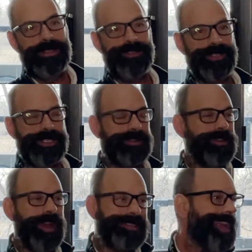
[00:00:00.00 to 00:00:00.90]
just
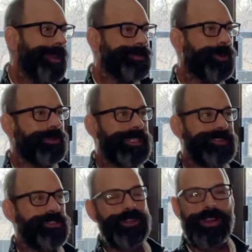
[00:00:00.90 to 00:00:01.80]
a tape someone
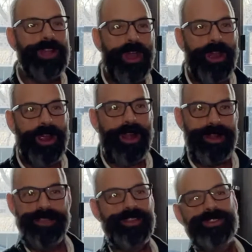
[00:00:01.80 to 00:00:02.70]
leaves in your car
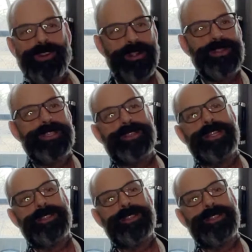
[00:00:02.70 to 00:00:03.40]
and you start listening